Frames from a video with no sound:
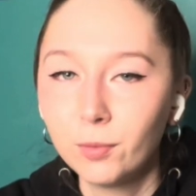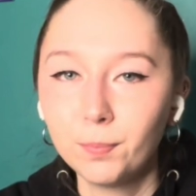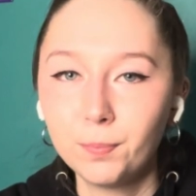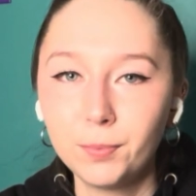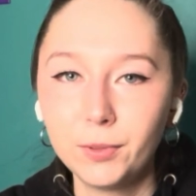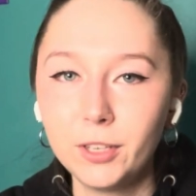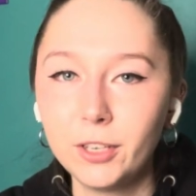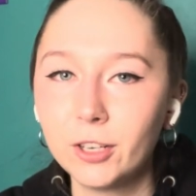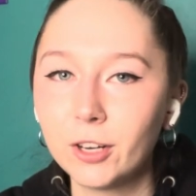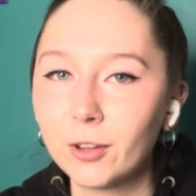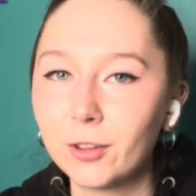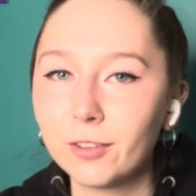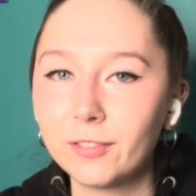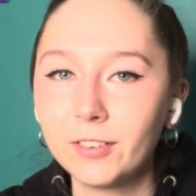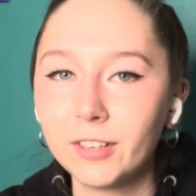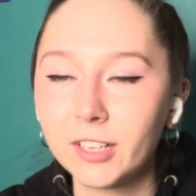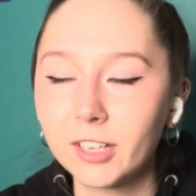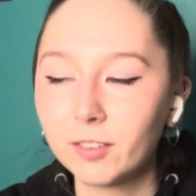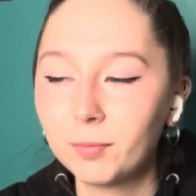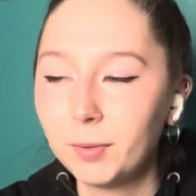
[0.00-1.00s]
you know, the
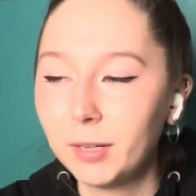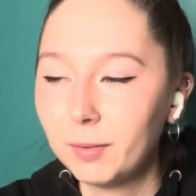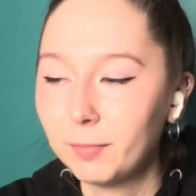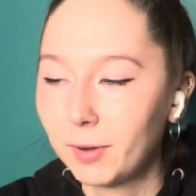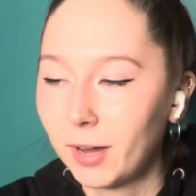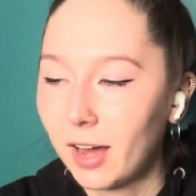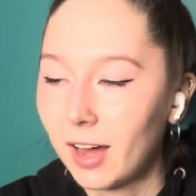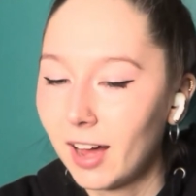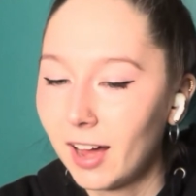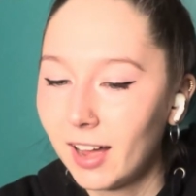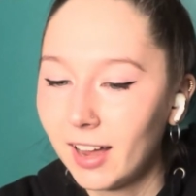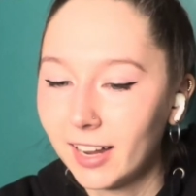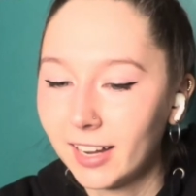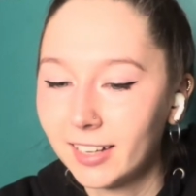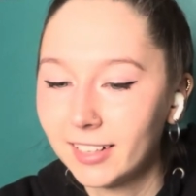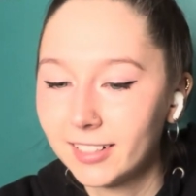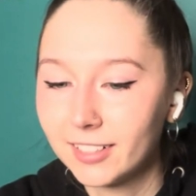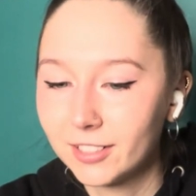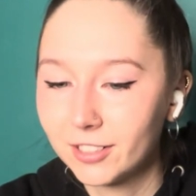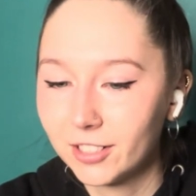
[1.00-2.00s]
feeling of being
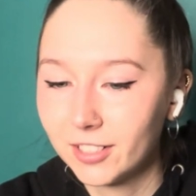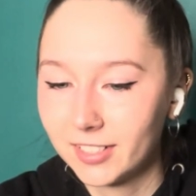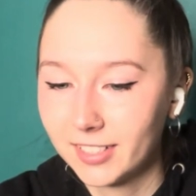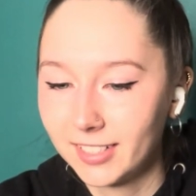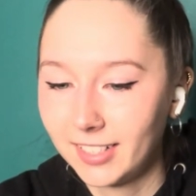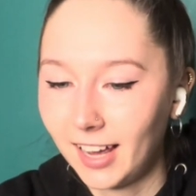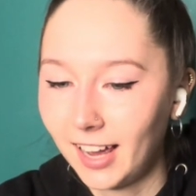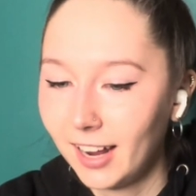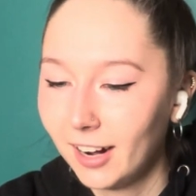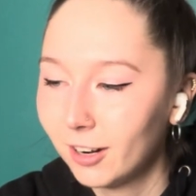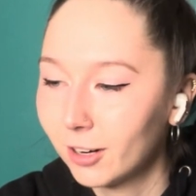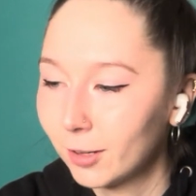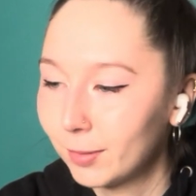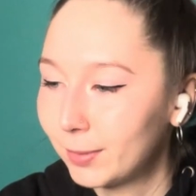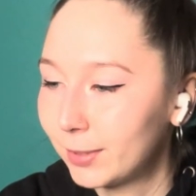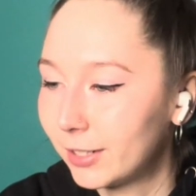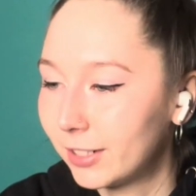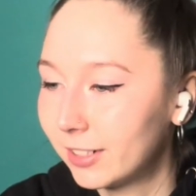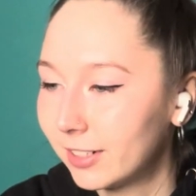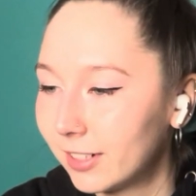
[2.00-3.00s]
behind is just
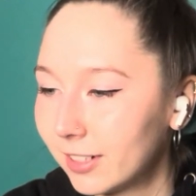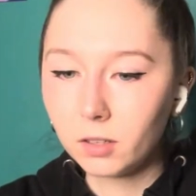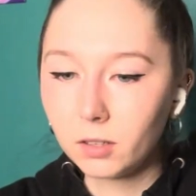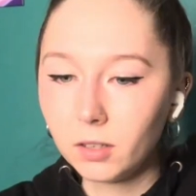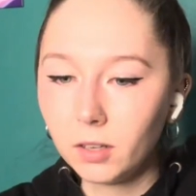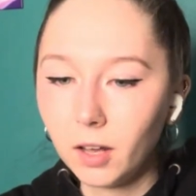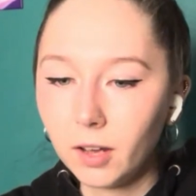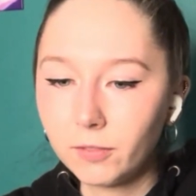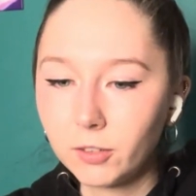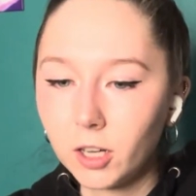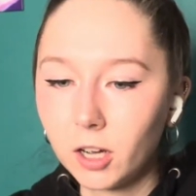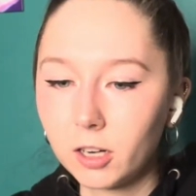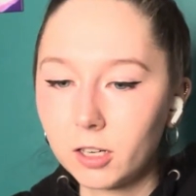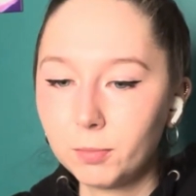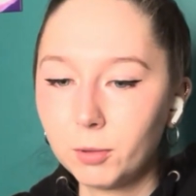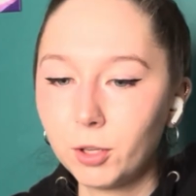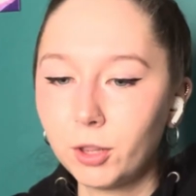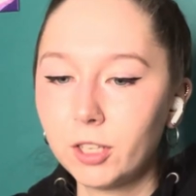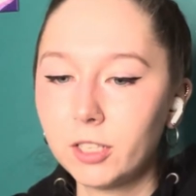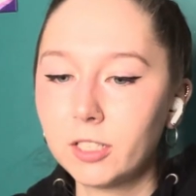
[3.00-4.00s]
terrible. I've talked
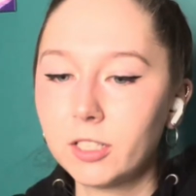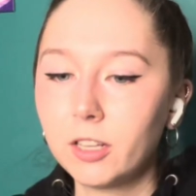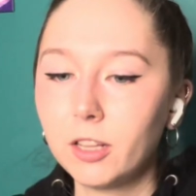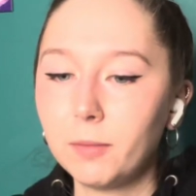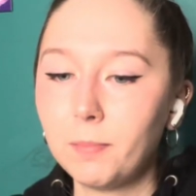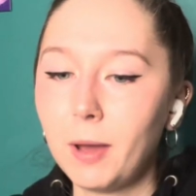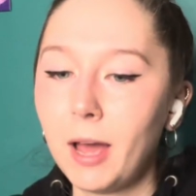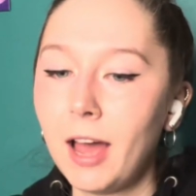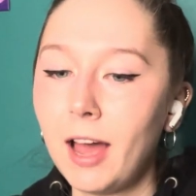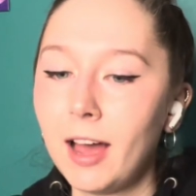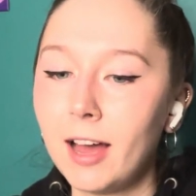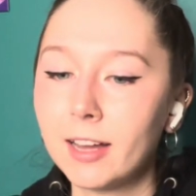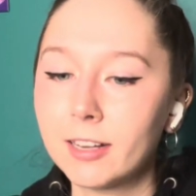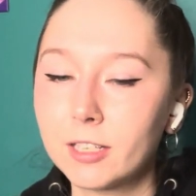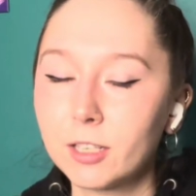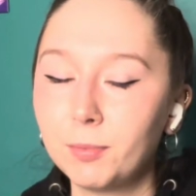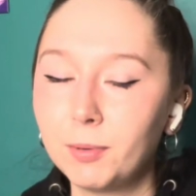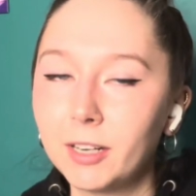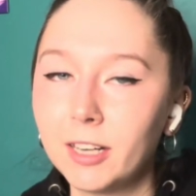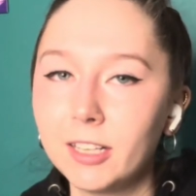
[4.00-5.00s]
about this in the
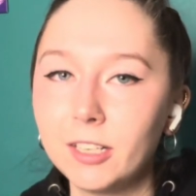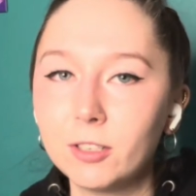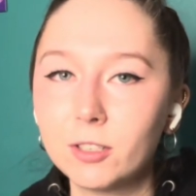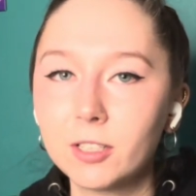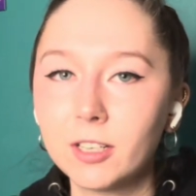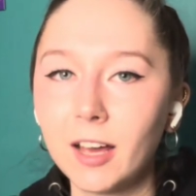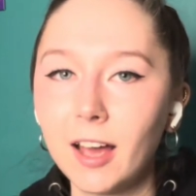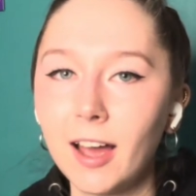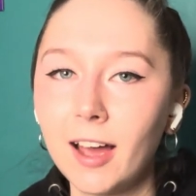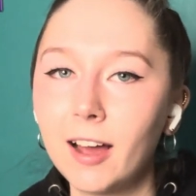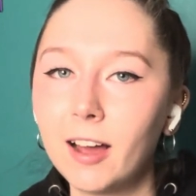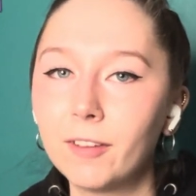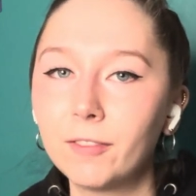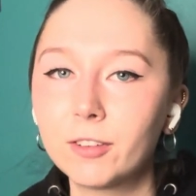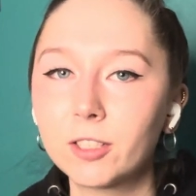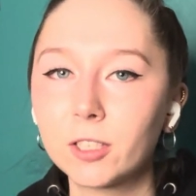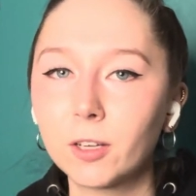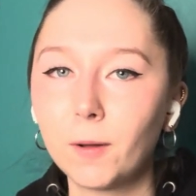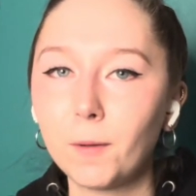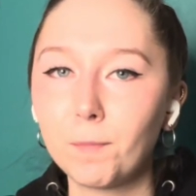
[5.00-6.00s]
past, but I used to have
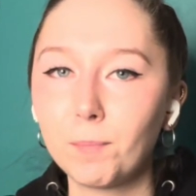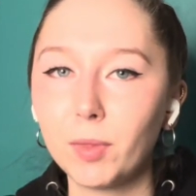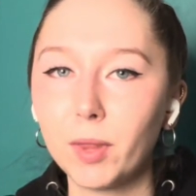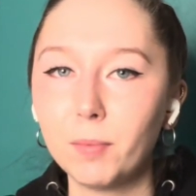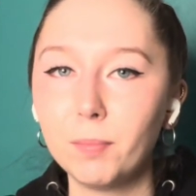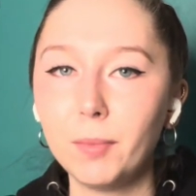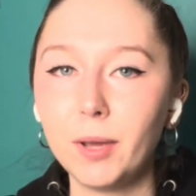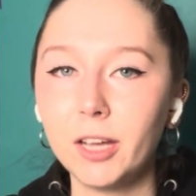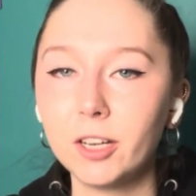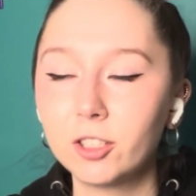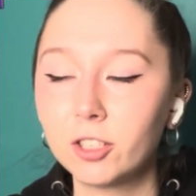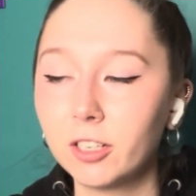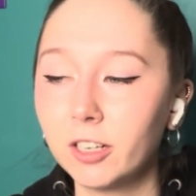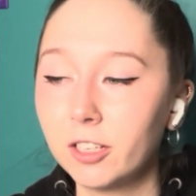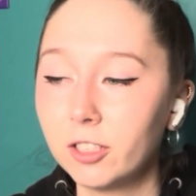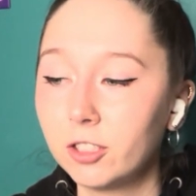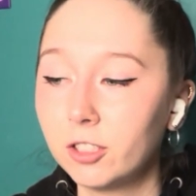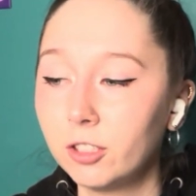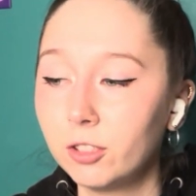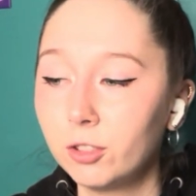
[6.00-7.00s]
some major
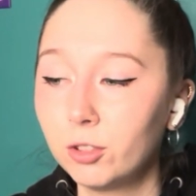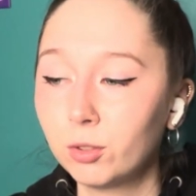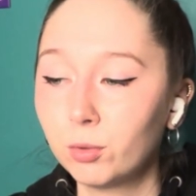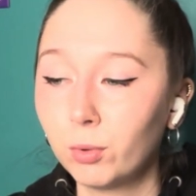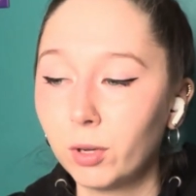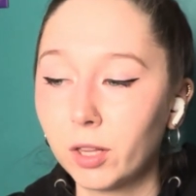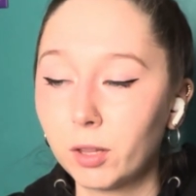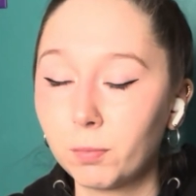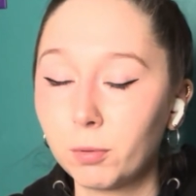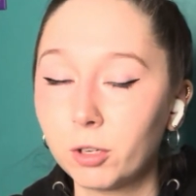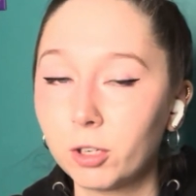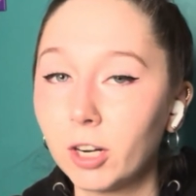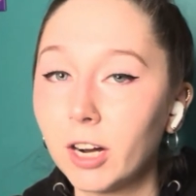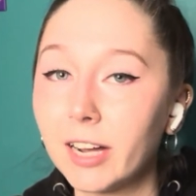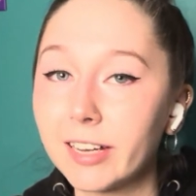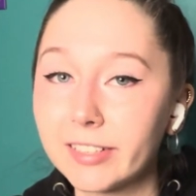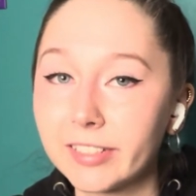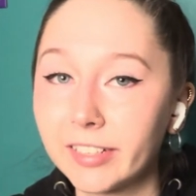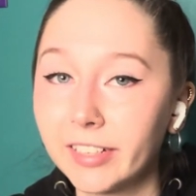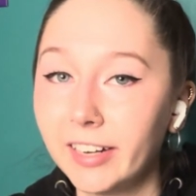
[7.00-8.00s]
issues with
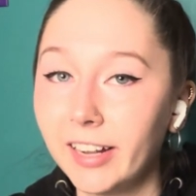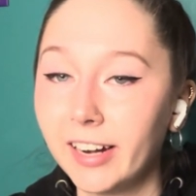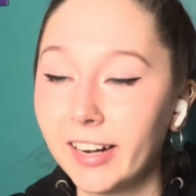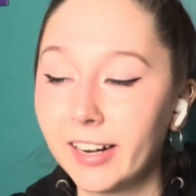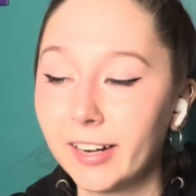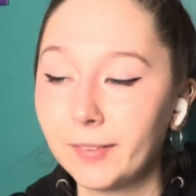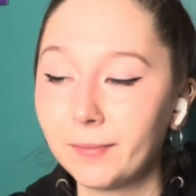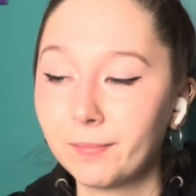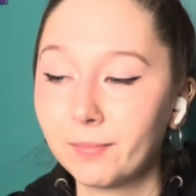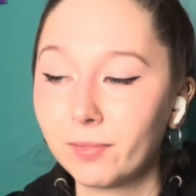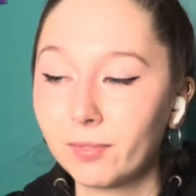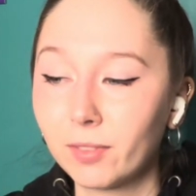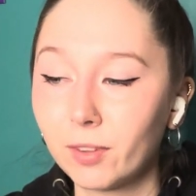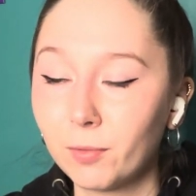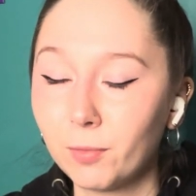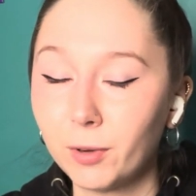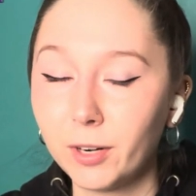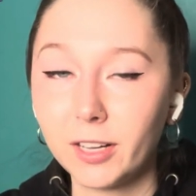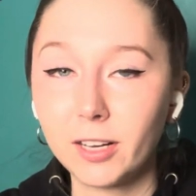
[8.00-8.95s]
procrastinating when it